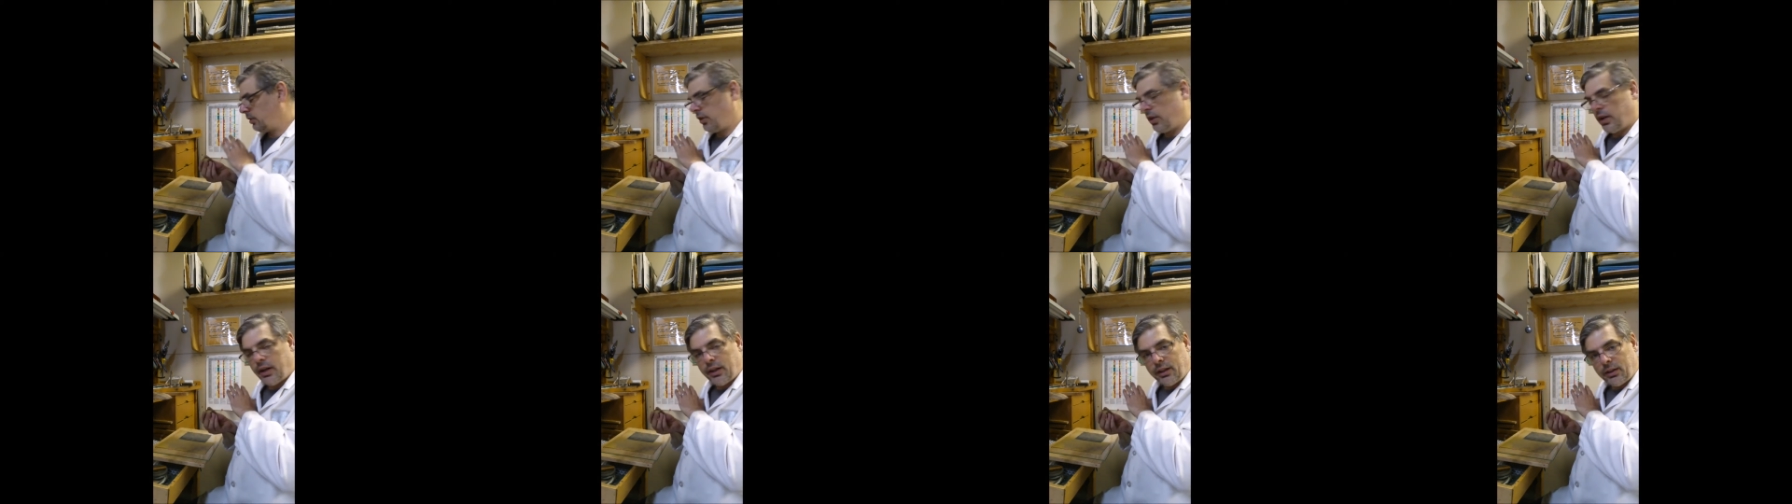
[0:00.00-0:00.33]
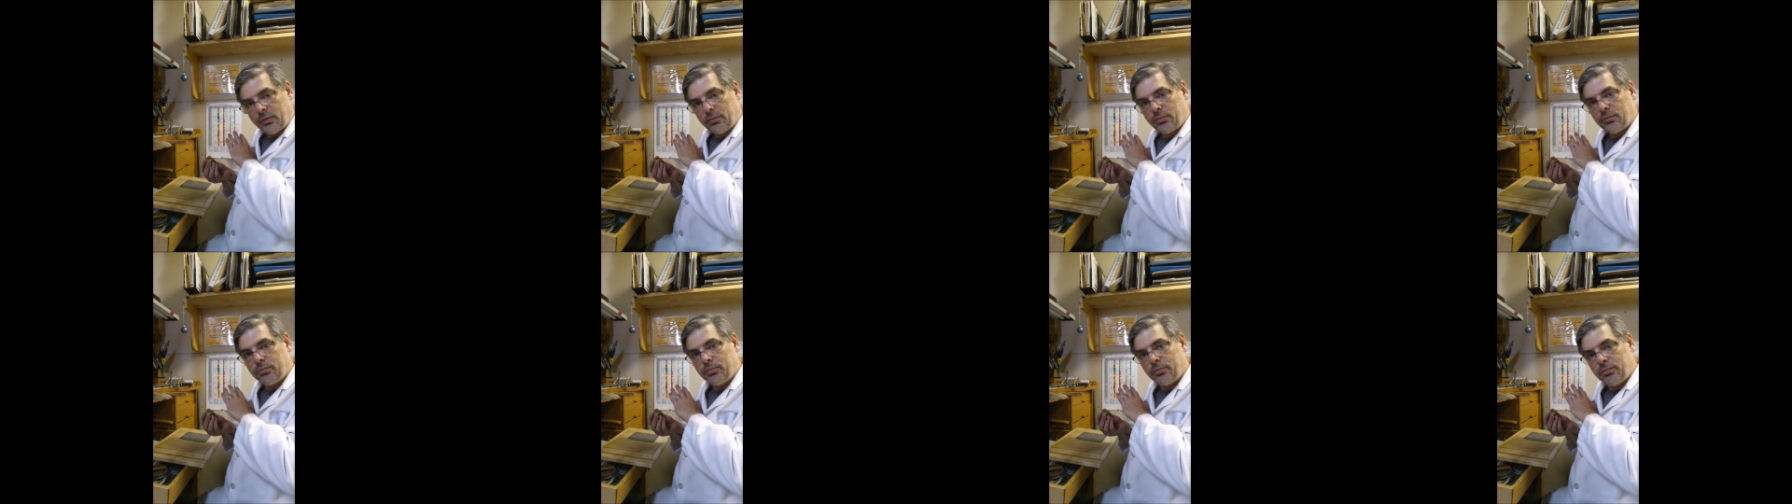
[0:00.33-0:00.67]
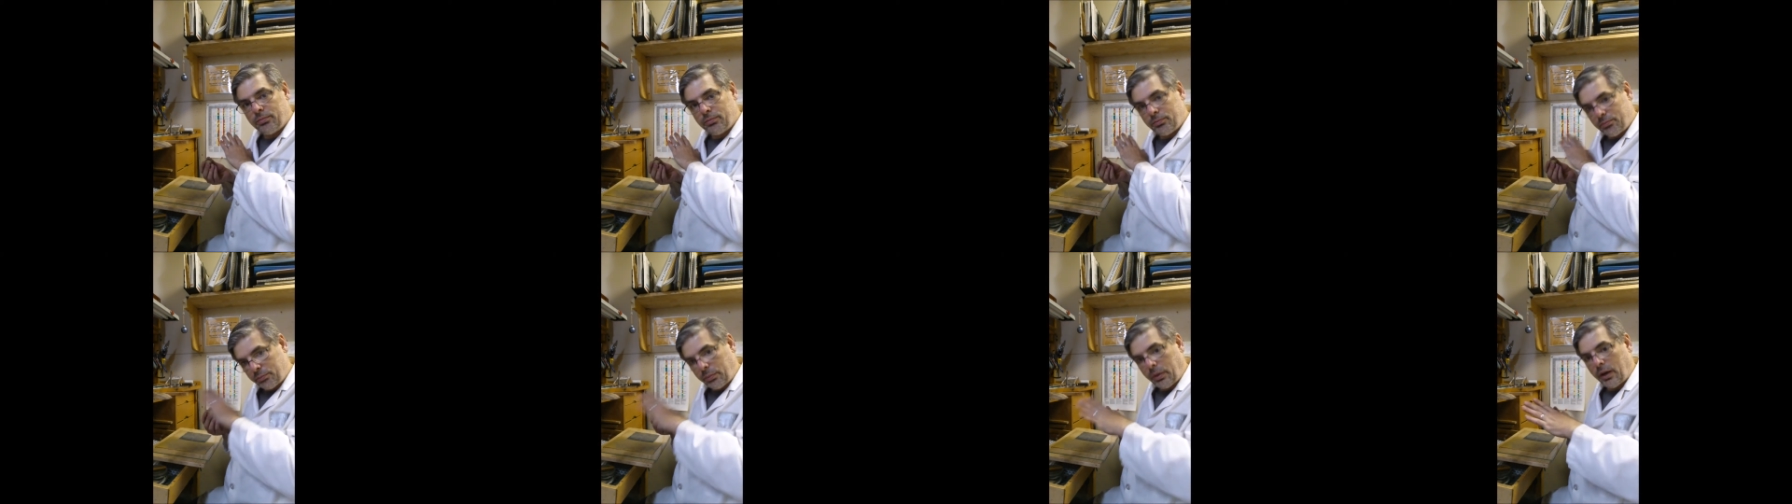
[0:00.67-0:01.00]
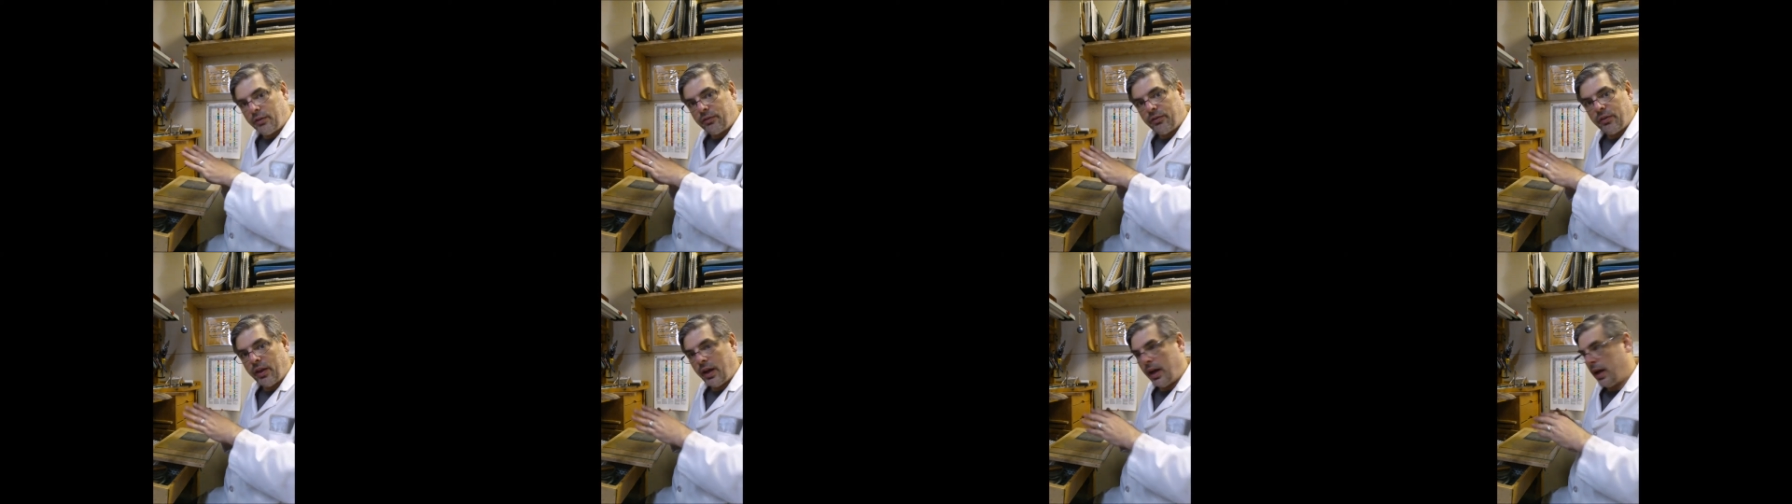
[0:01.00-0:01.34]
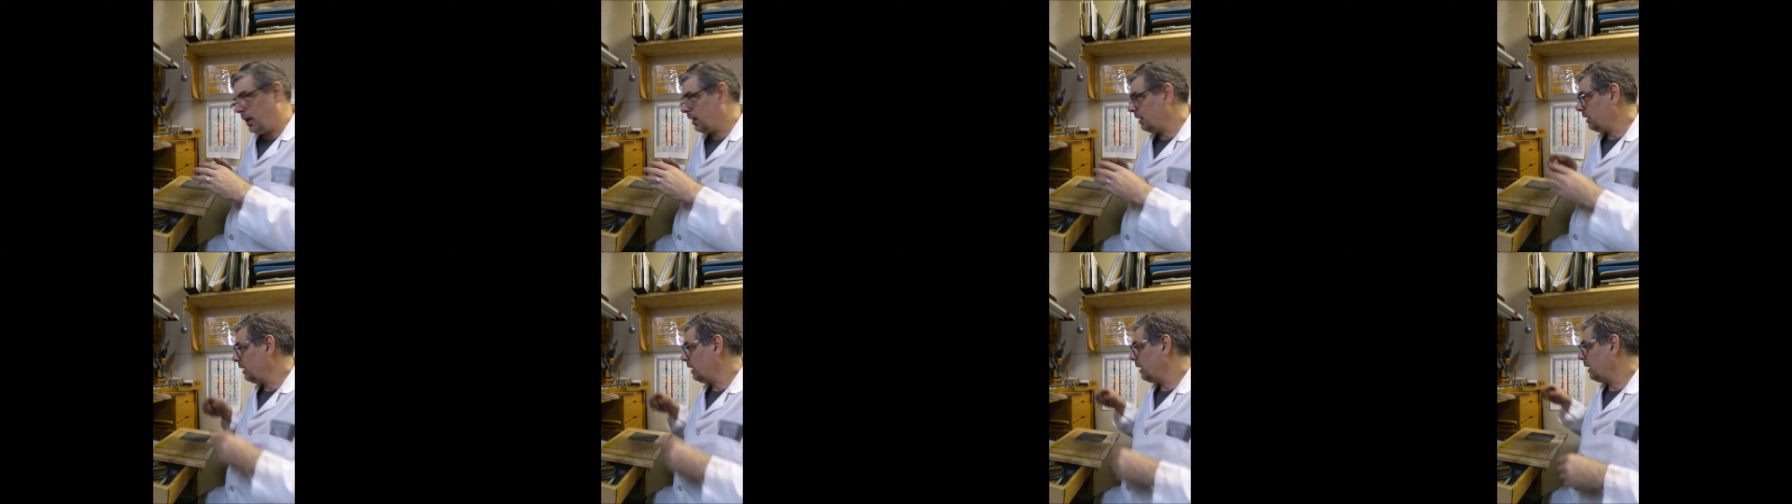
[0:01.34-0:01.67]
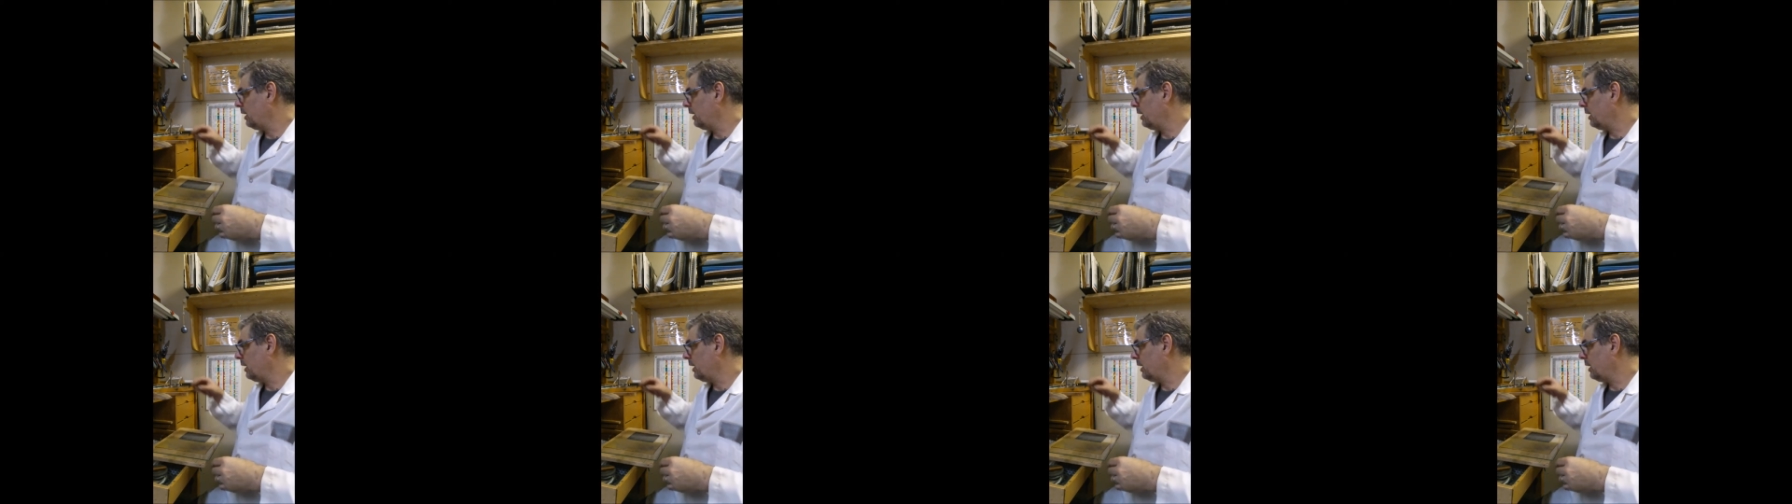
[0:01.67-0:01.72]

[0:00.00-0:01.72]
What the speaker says: Then I can buff that,